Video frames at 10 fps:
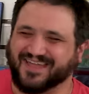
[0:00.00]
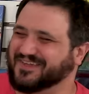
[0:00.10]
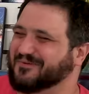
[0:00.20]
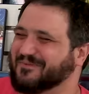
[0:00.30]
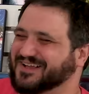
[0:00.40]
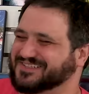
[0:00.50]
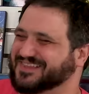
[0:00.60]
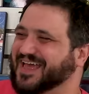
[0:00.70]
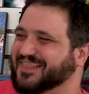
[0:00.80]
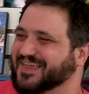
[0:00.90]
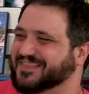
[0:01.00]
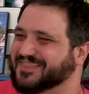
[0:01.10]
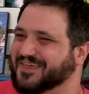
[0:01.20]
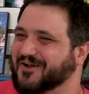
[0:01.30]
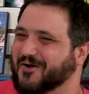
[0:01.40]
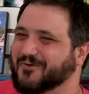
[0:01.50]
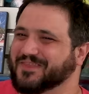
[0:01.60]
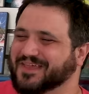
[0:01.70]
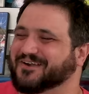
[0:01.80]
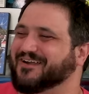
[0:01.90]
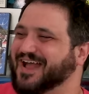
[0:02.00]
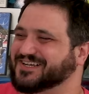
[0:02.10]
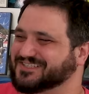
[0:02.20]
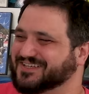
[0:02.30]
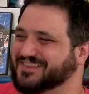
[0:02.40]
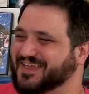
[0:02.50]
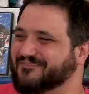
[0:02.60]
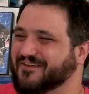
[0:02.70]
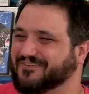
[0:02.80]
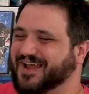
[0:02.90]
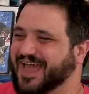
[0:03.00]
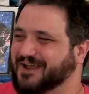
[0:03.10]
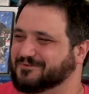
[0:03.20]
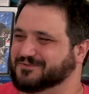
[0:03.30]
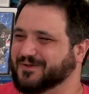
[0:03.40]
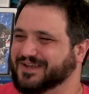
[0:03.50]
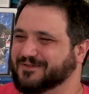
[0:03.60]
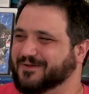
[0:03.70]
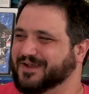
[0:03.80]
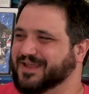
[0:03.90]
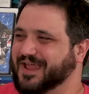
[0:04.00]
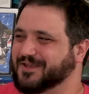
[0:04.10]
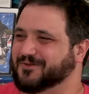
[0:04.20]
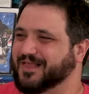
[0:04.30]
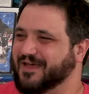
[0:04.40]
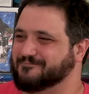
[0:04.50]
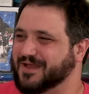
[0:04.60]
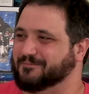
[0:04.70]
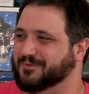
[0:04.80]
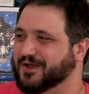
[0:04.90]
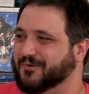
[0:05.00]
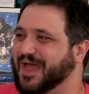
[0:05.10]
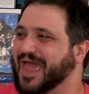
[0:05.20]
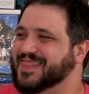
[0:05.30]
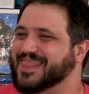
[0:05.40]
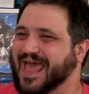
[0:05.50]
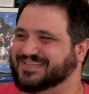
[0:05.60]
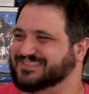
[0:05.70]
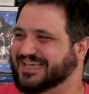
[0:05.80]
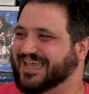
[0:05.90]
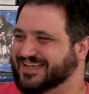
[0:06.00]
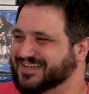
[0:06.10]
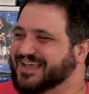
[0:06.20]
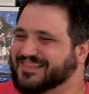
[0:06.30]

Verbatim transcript: I think we mentioned that. Like, the only interaction they've ever had was when he went, and you'll have my bow. And that's it.